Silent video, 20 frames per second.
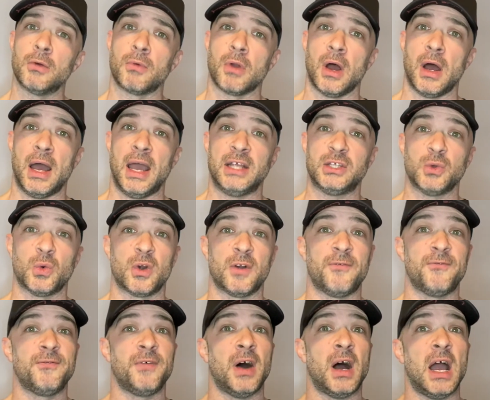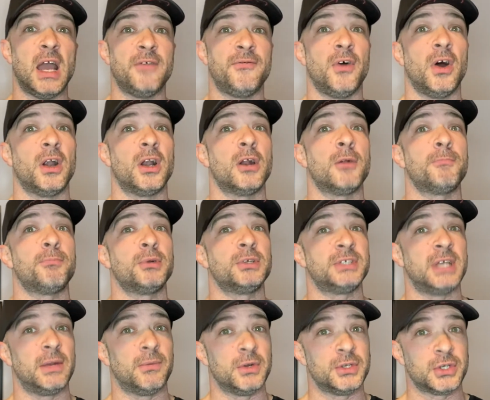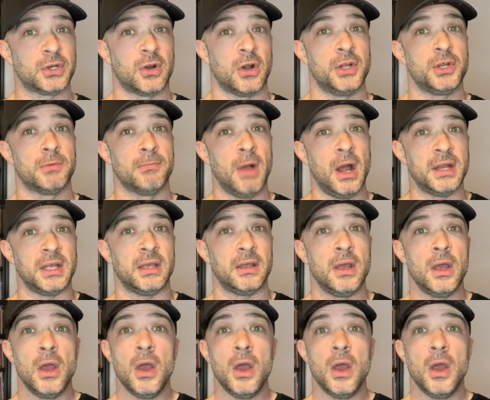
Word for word: rise or a 500% return on your money.